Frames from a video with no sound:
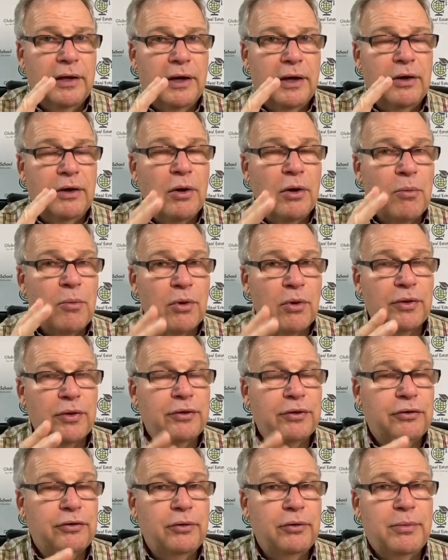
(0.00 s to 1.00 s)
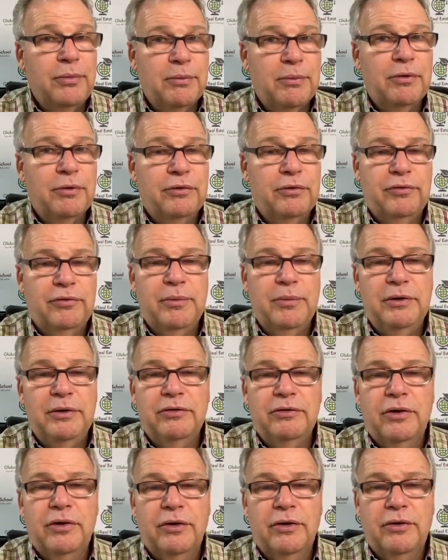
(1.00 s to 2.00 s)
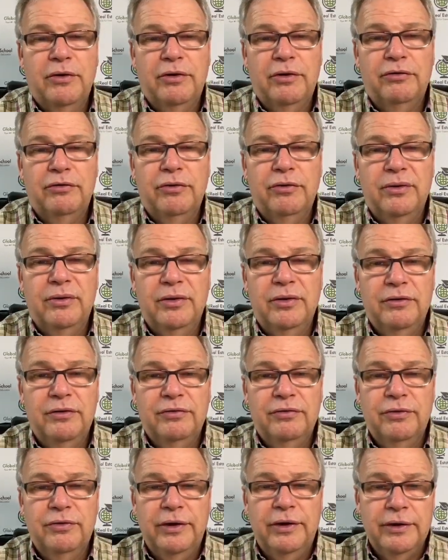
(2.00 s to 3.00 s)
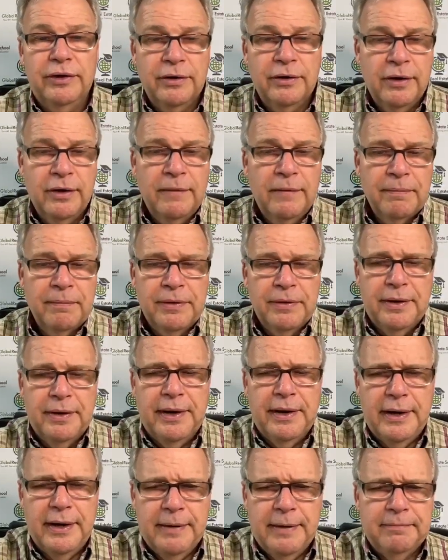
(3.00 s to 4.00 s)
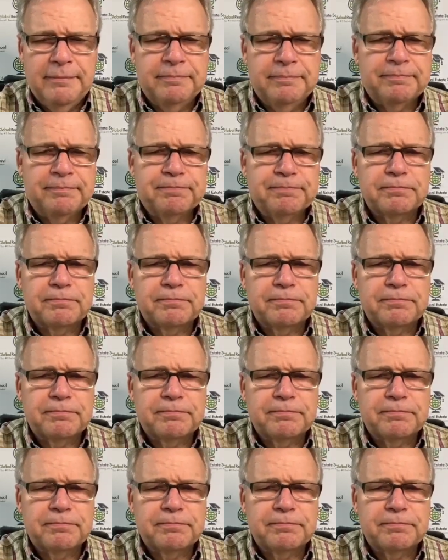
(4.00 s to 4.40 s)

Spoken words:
no more than 2 members from each congressional district. Then